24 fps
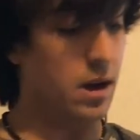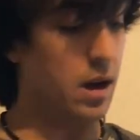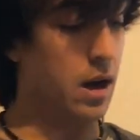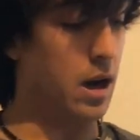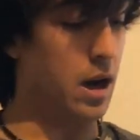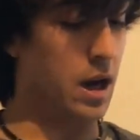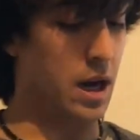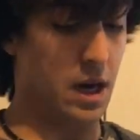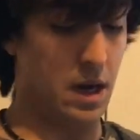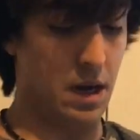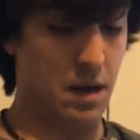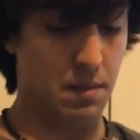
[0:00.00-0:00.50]

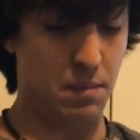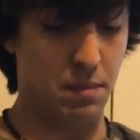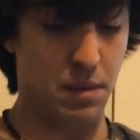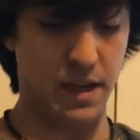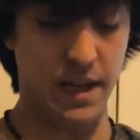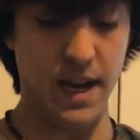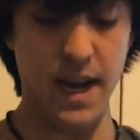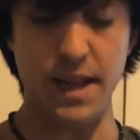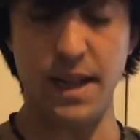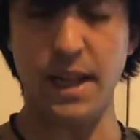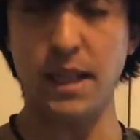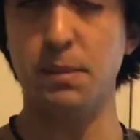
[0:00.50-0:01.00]
But
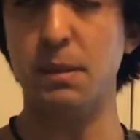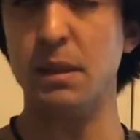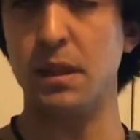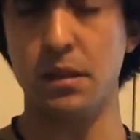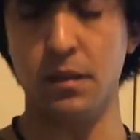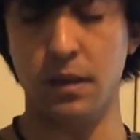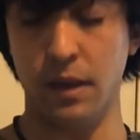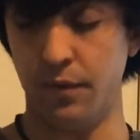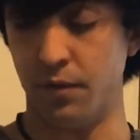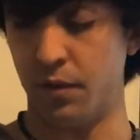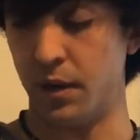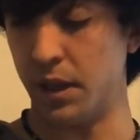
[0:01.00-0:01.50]
yeah, that's
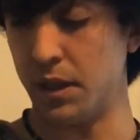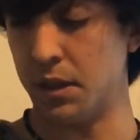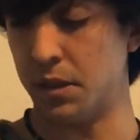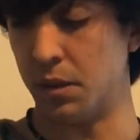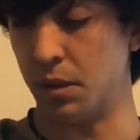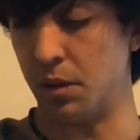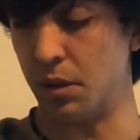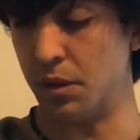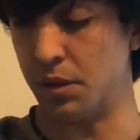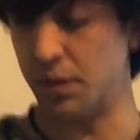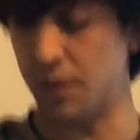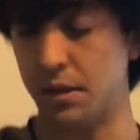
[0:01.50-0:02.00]
basically it for
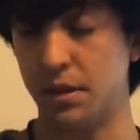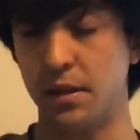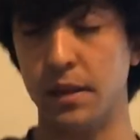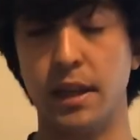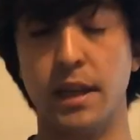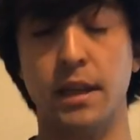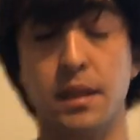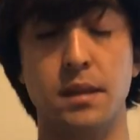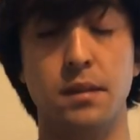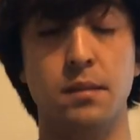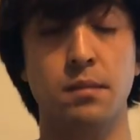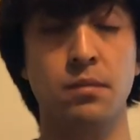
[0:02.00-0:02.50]
externals. This
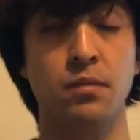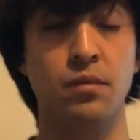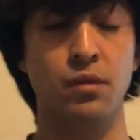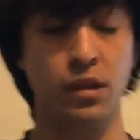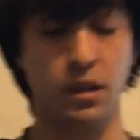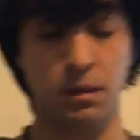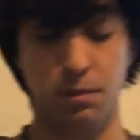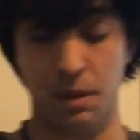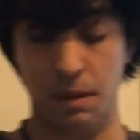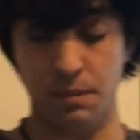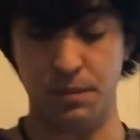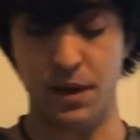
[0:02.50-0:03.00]
thing is
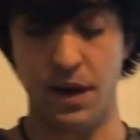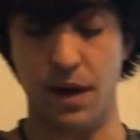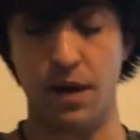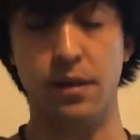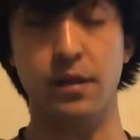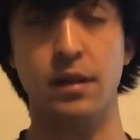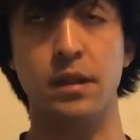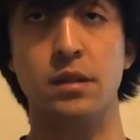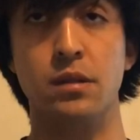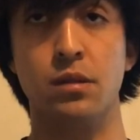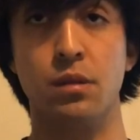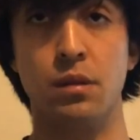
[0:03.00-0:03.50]
really pimped
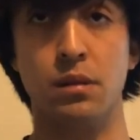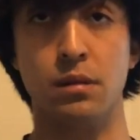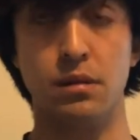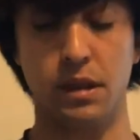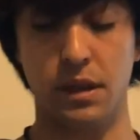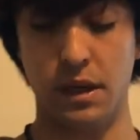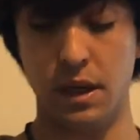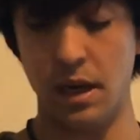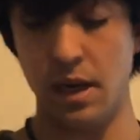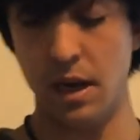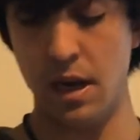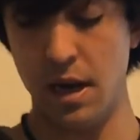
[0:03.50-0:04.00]
out
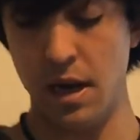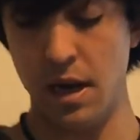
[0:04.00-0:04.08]
internally.